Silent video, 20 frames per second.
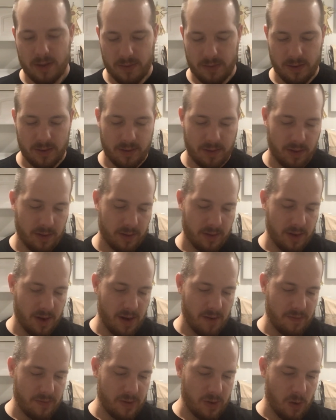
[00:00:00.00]
This doesn't
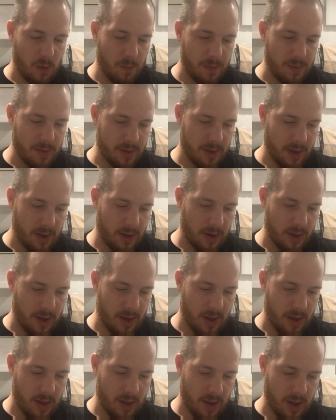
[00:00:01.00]
have the open date,
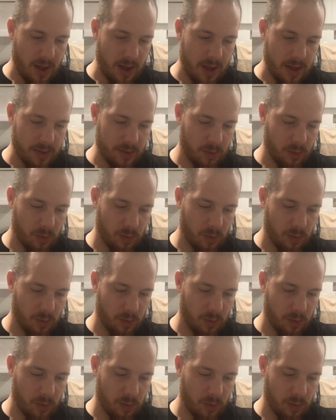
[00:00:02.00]
and